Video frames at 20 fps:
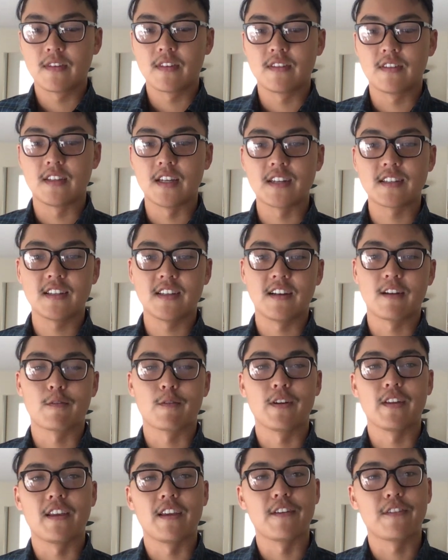doesn't
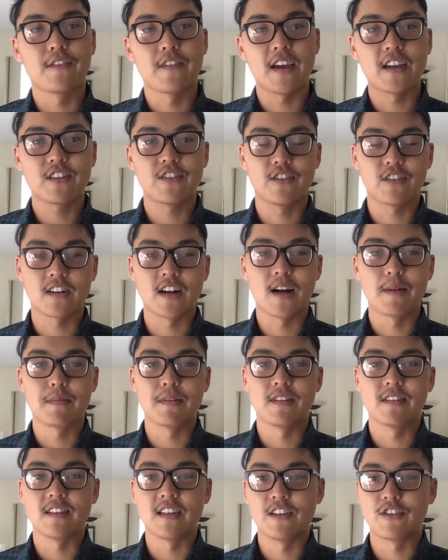really affect your
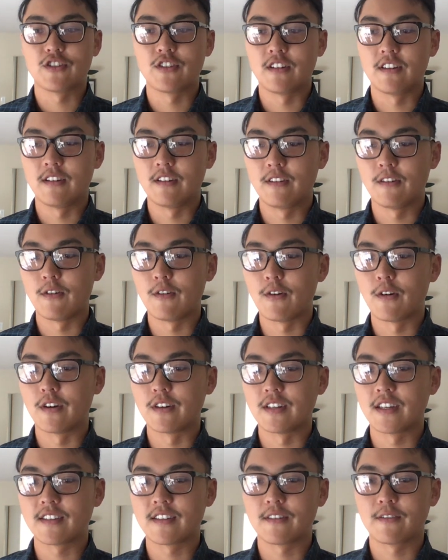compensation or
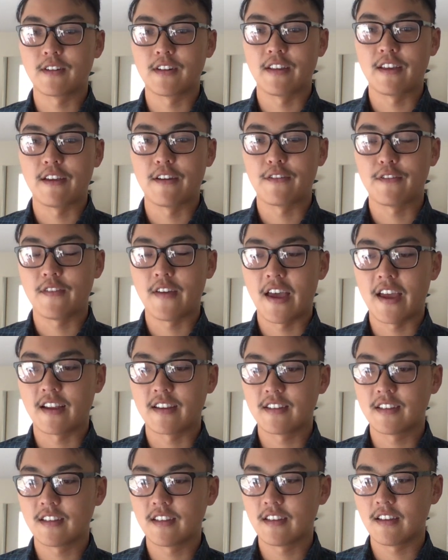doesn't really
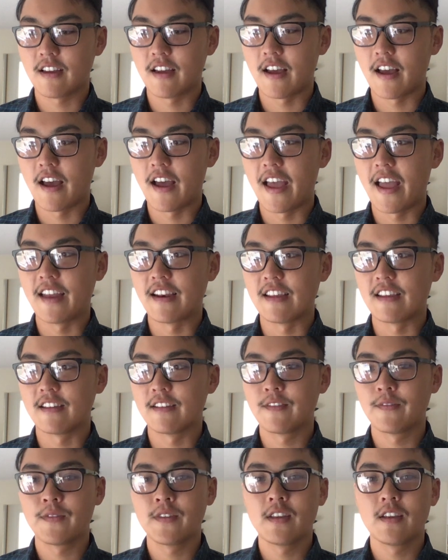affect any
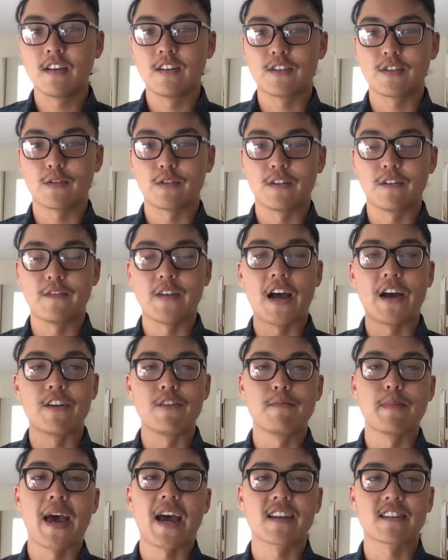sort of
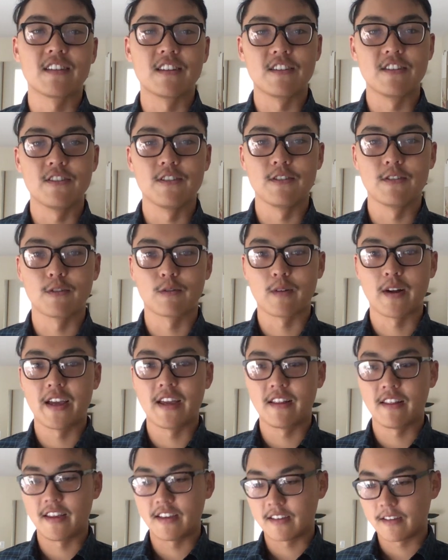value back to you,
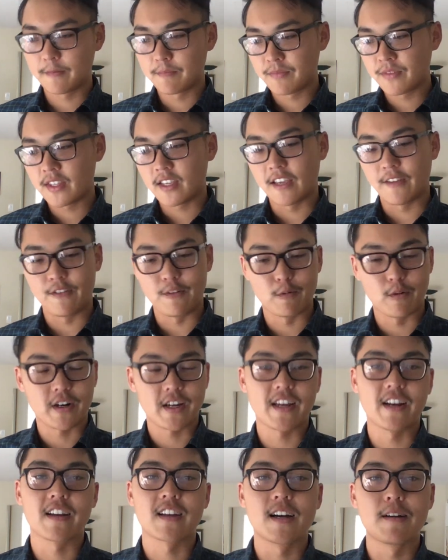right? Like, if you work
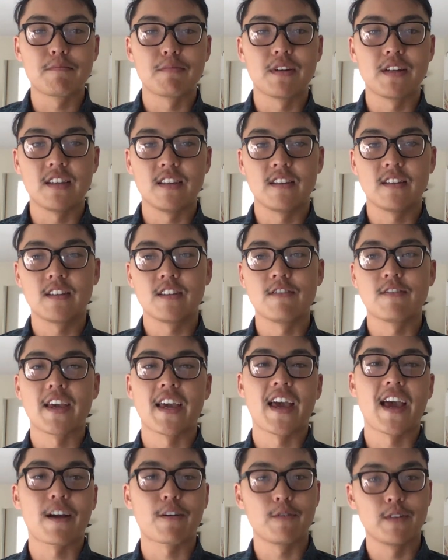at a company, you
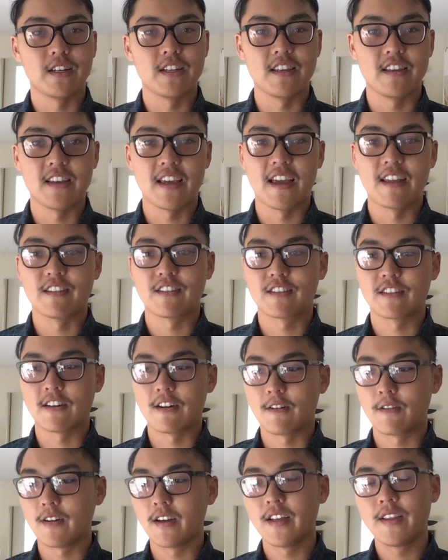get equity, and
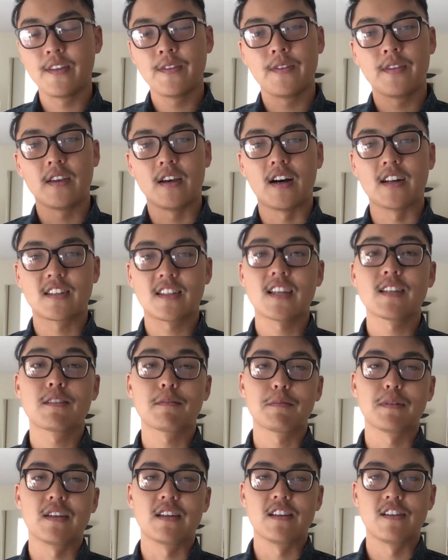so
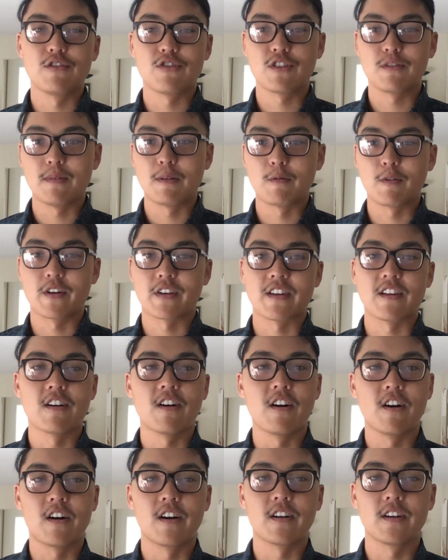ostensibly you should be working
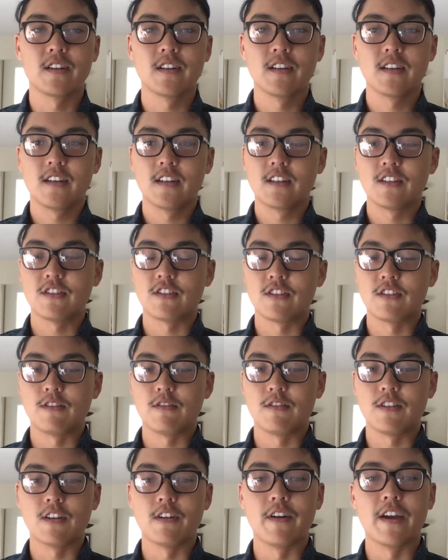hard to,
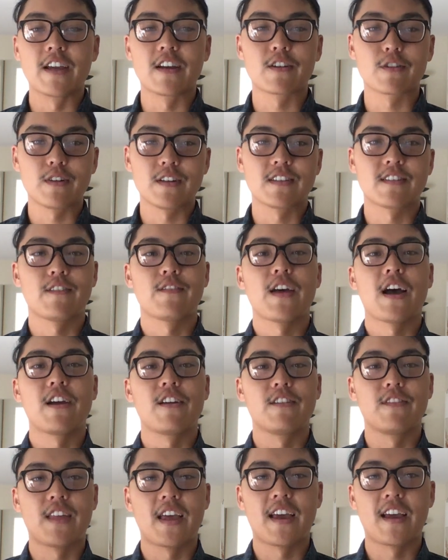you know, increase the
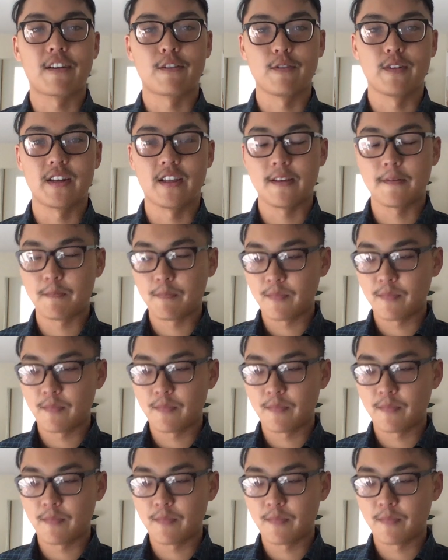value of that equity.